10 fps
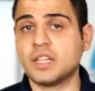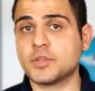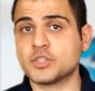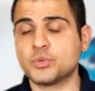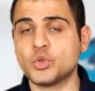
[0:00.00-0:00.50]
They
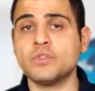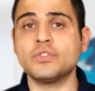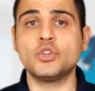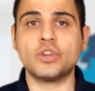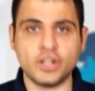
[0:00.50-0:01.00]
must
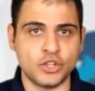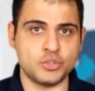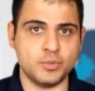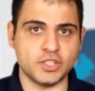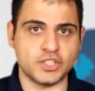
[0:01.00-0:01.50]
prove your
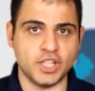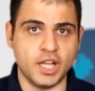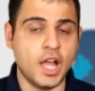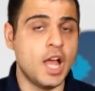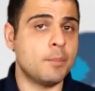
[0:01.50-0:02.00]
eligibility.
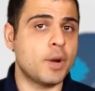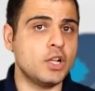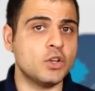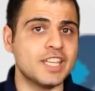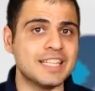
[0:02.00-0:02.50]
By
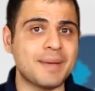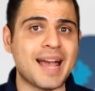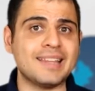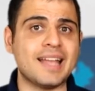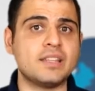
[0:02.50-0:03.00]
looking
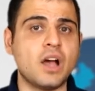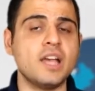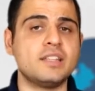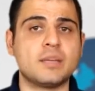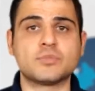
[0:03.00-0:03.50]
back at the
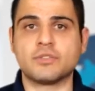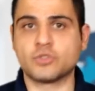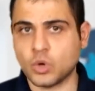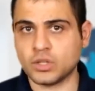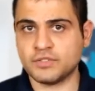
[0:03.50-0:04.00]
items of
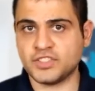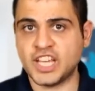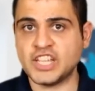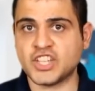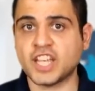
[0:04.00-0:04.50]

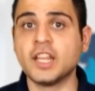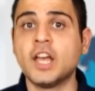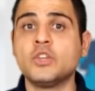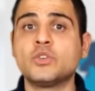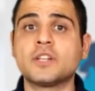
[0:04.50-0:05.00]
qualification,
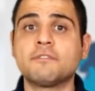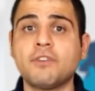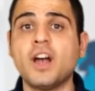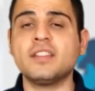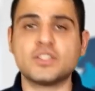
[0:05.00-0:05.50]
you can
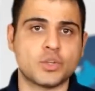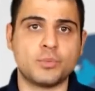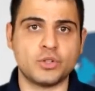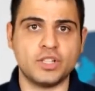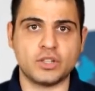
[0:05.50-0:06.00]
find the
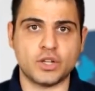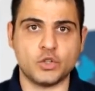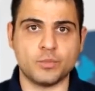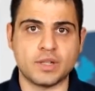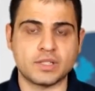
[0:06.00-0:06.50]
supporting
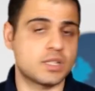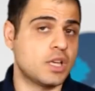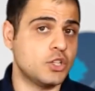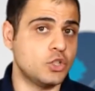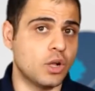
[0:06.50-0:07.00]
documents.
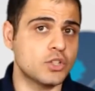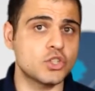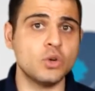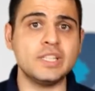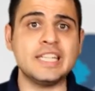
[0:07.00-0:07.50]
You
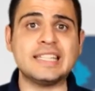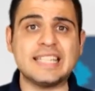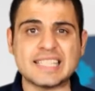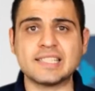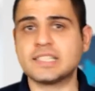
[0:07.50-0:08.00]
also need
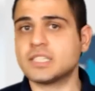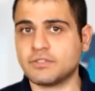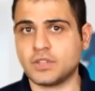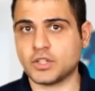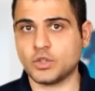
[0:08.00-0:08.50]
this list
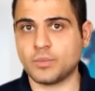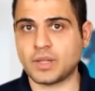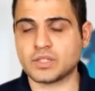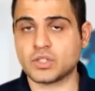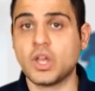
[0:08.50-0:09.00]
of
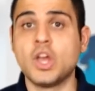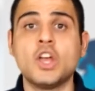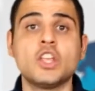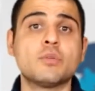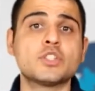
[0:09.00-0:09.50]
documents.
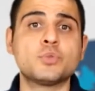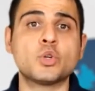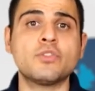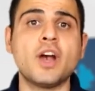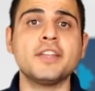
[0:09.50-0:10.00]
You must
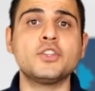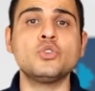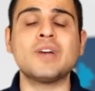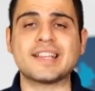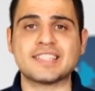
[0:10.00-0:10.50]
provide
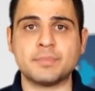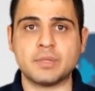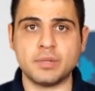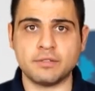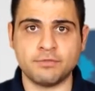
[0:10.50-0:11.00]
2
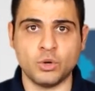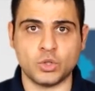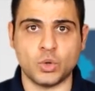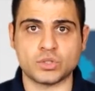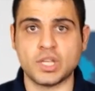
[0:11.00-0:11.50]
acceptable
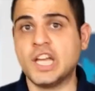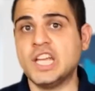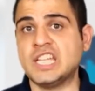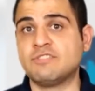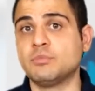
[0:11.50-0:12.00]
photos.
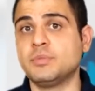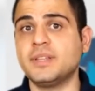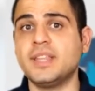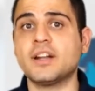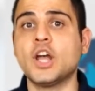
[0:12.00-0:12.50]
It would be
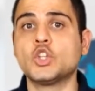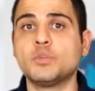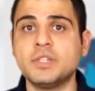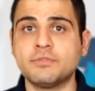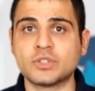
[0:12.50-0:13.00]
better to
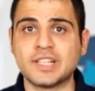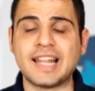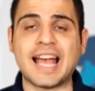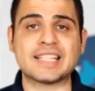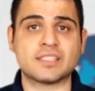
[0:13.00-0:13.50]
be for the
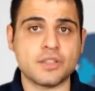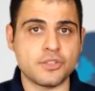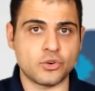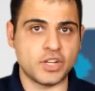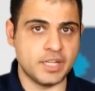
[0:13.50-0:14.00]
last
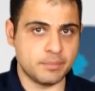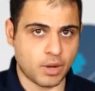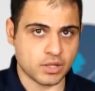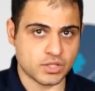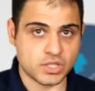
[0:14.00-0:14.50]
3
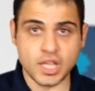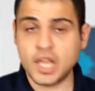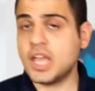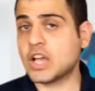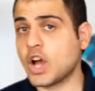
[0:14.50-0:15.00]
months.
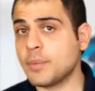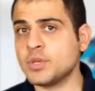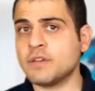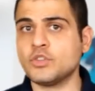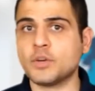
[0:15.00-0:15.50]
A copy
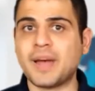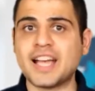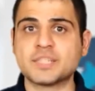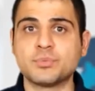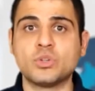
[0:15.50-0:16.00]
of your
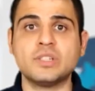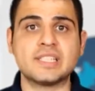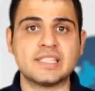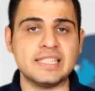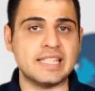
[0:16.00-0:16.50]
passport
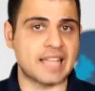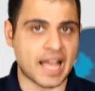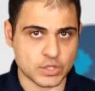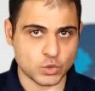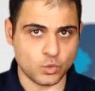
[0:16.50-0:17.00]
is needed
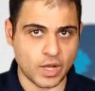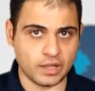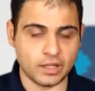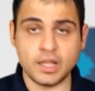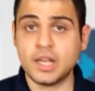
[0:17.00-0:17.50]
as
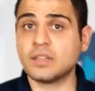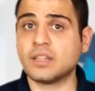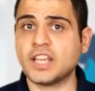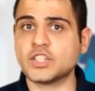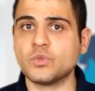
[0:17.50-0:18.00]
well.
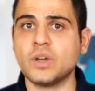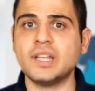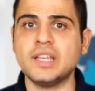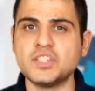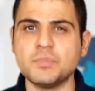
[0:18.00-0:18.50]
The next
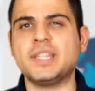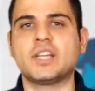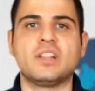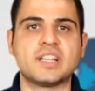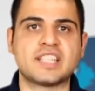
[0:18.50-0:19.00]
one is
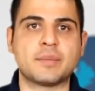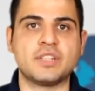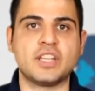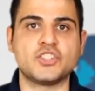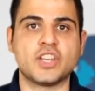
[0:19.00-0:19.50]
medical
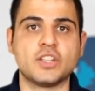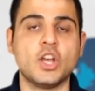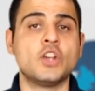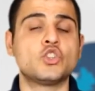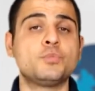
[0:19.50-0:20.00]
examination.
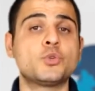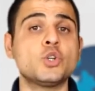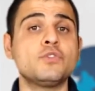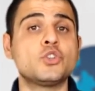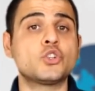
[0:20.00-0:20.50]
To
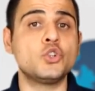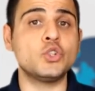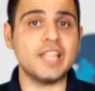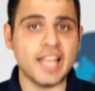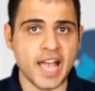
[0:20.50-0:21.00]
prove your
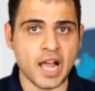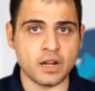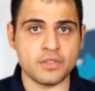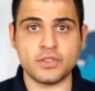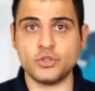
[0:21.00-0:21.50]
good
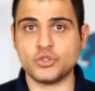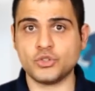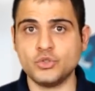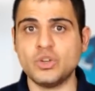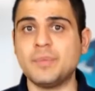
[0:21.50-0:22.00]
health, you
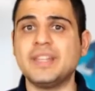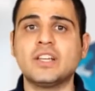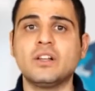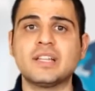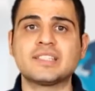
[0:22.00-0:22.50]
should do a
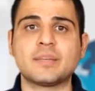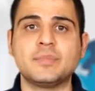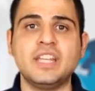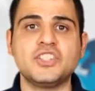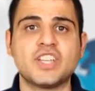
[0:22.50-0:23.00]
medical
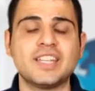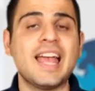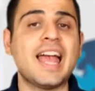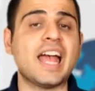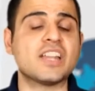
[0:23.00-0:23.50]
examination
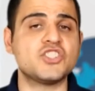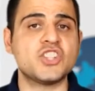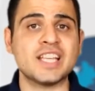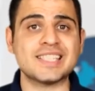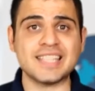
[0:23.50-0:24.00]
and
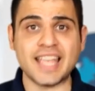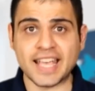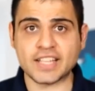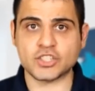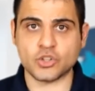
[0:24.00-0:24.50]
chest
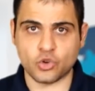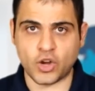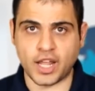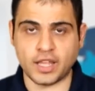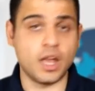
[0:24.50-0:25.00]

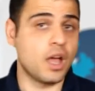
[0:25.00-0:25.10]
X-ray.